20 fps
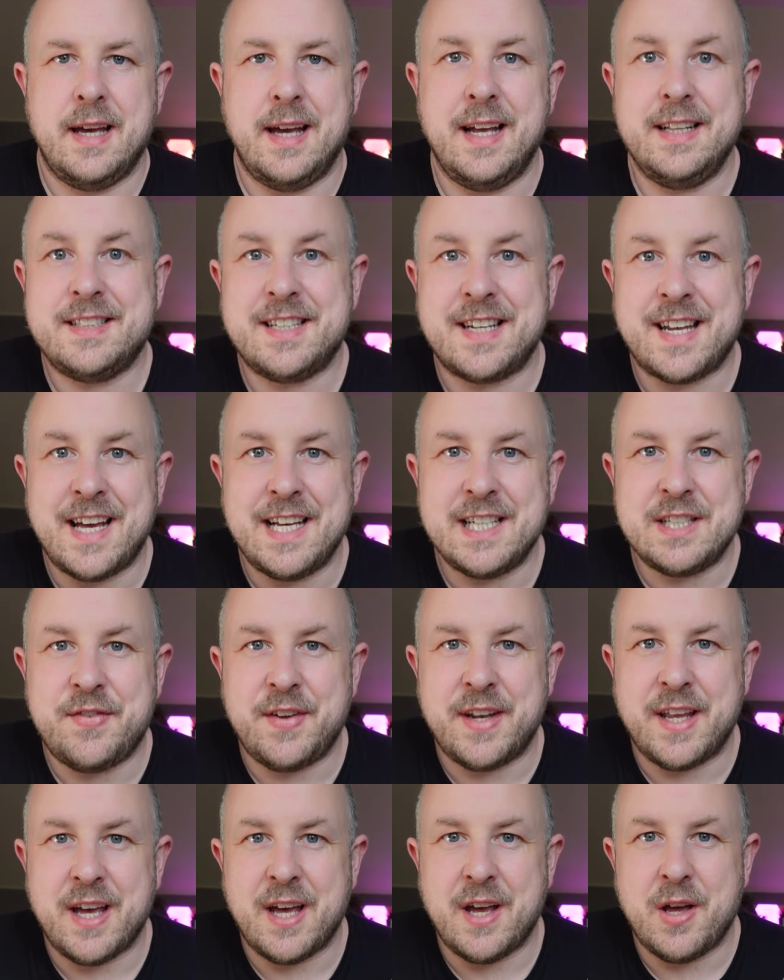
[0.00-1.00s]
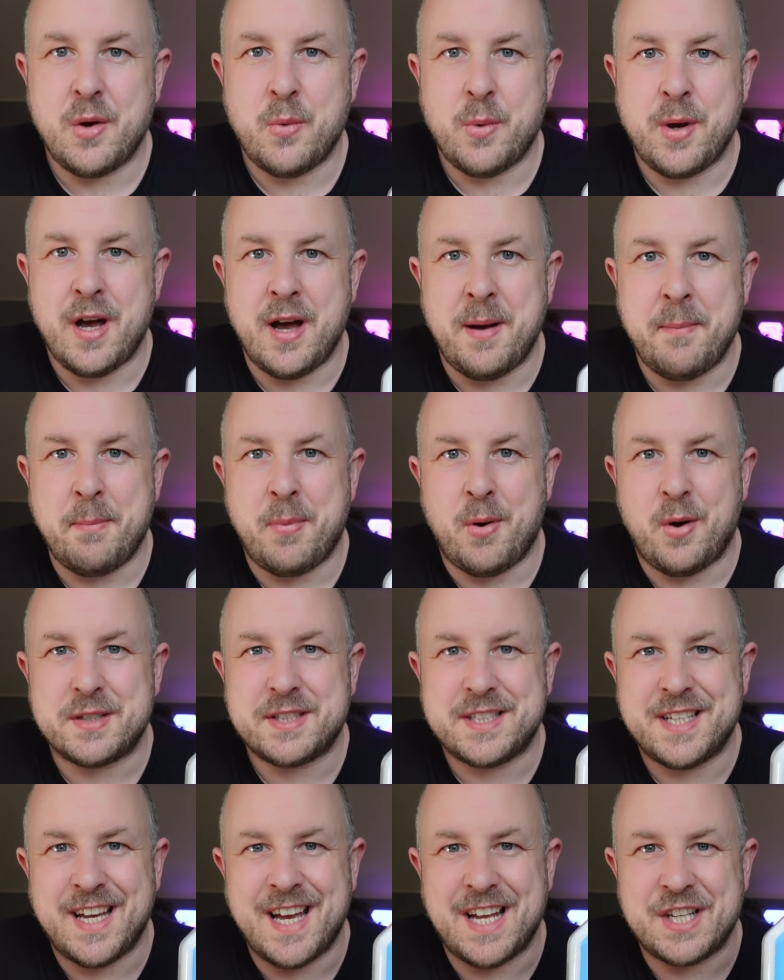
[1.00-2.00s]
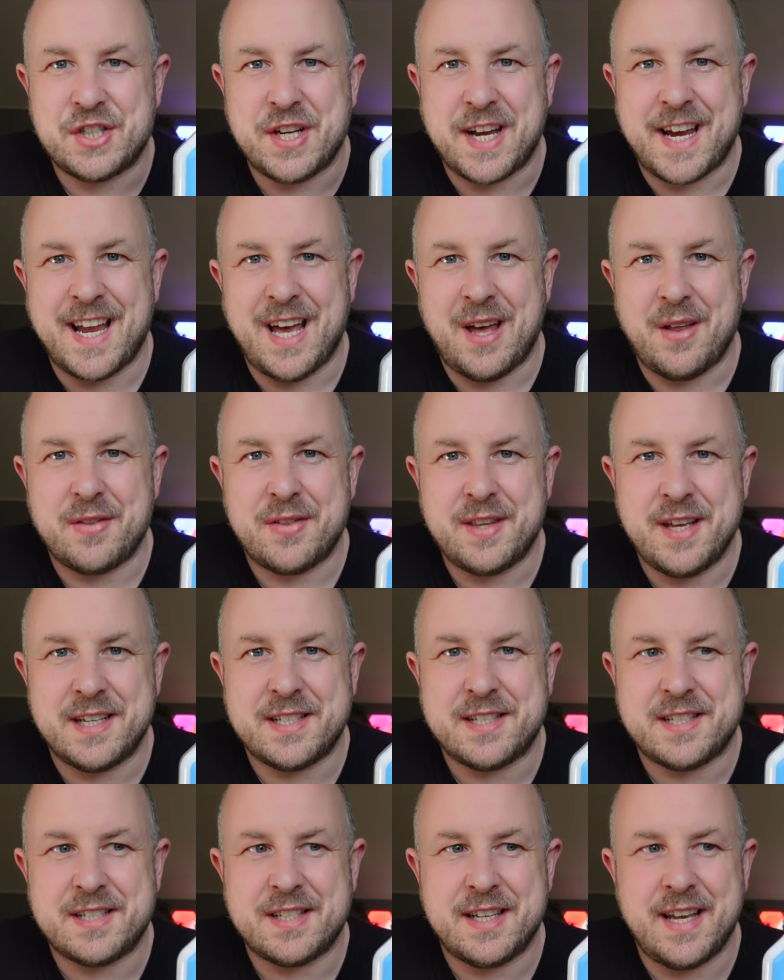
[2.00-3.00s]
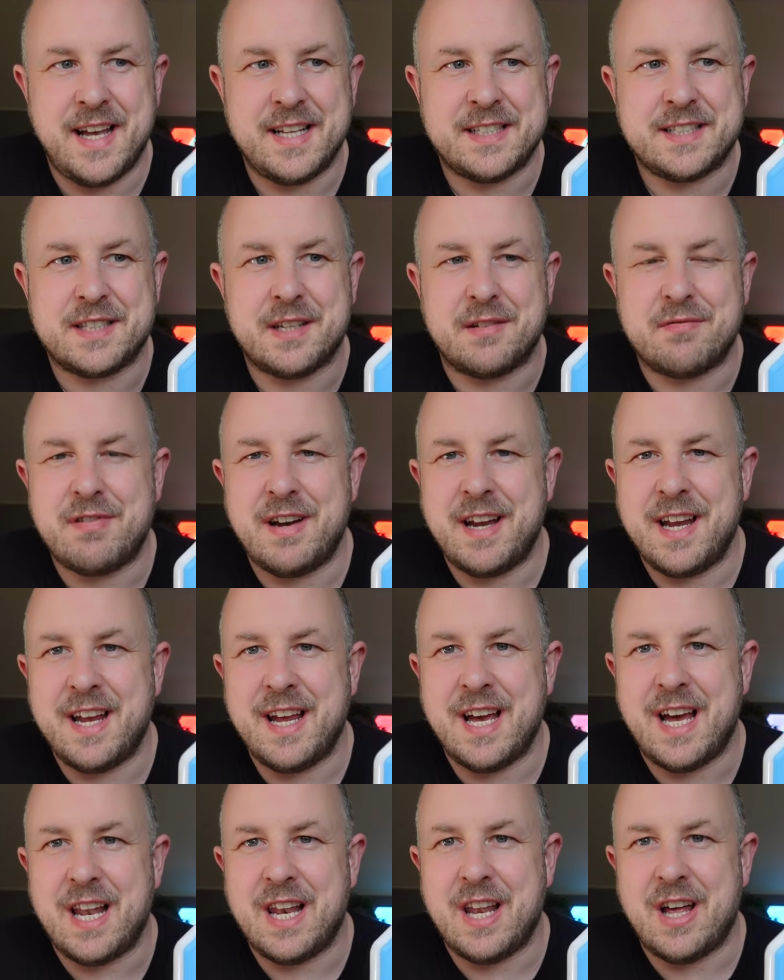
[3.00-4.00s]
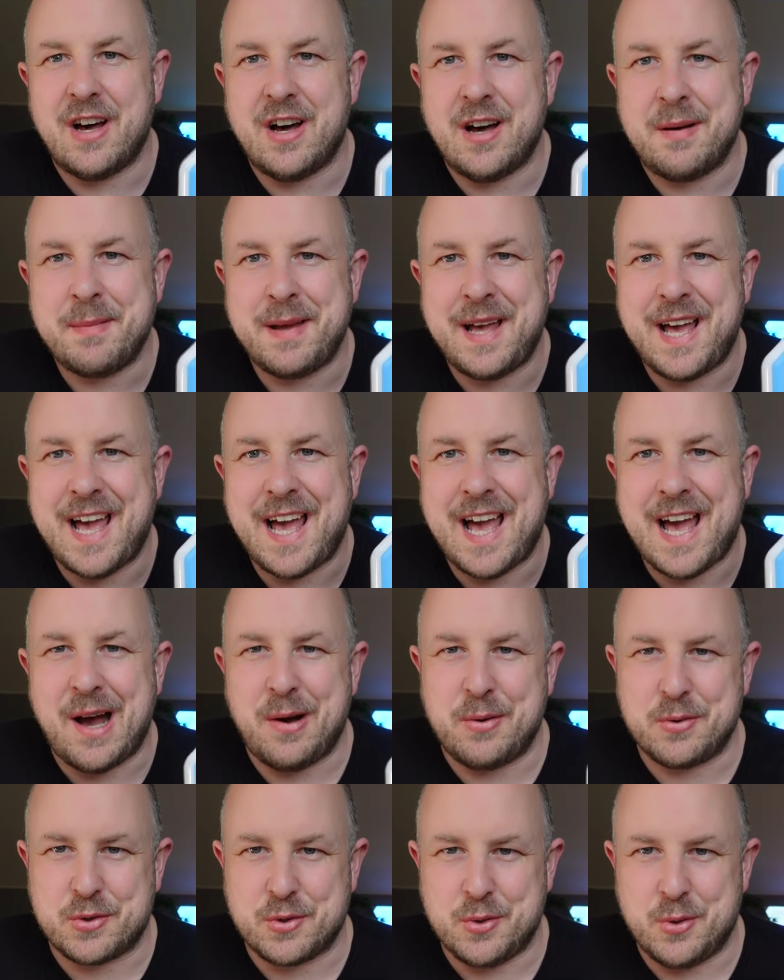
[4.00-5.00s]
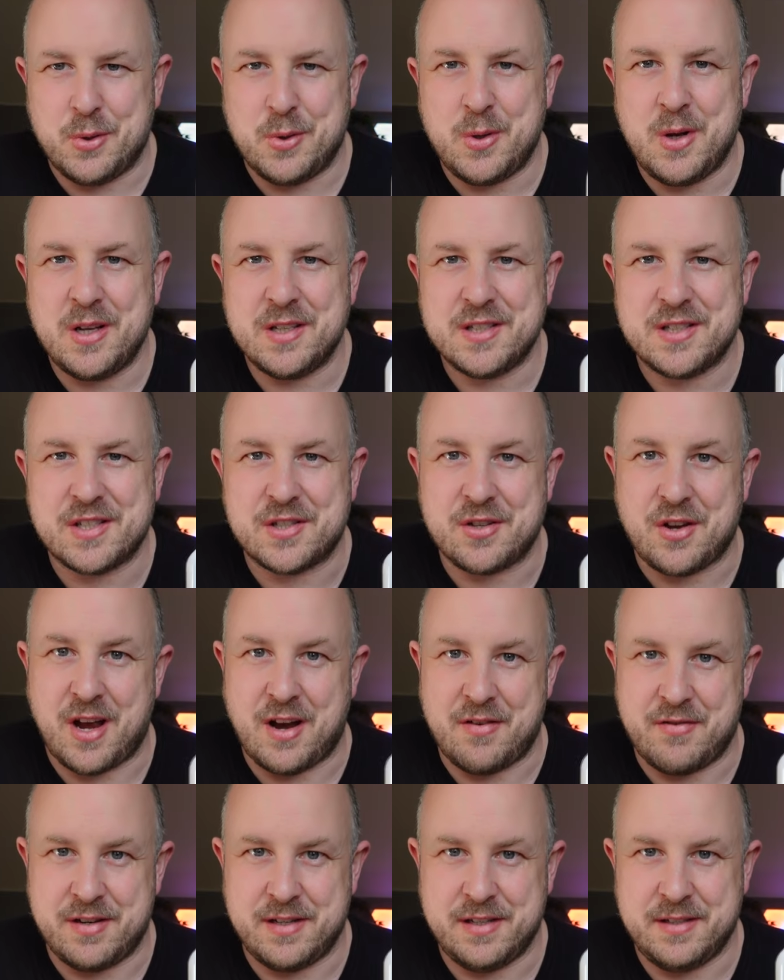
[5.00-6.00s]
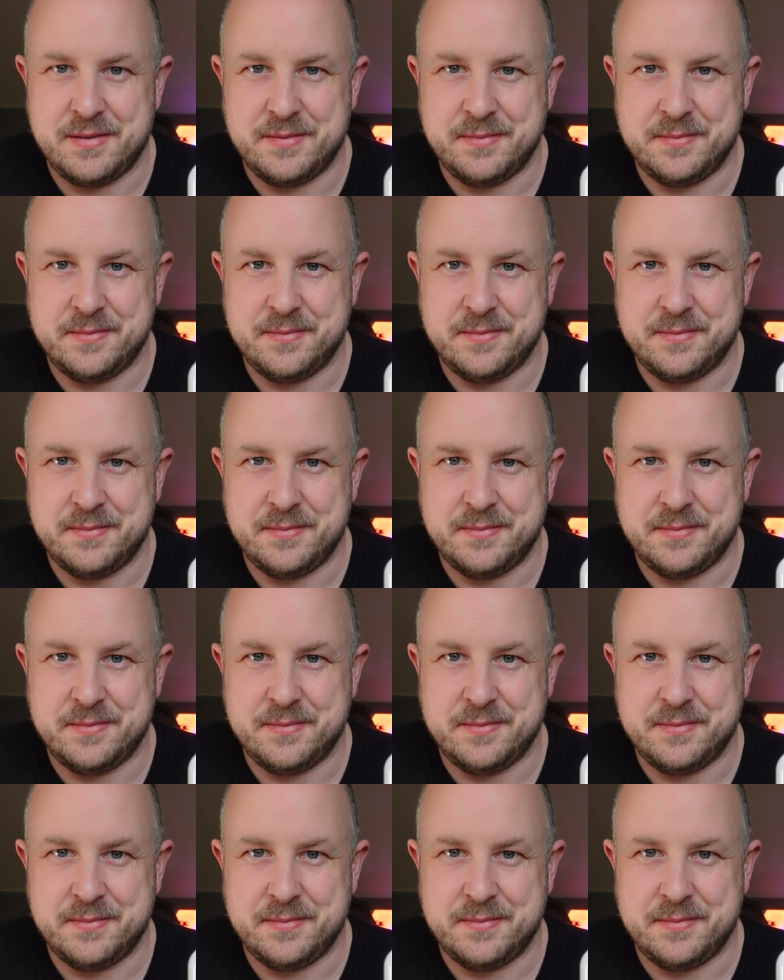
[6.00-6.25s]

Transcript: In today's video, we're unboxing and checking out this. It's the Ring Alarm Outdoor Siren.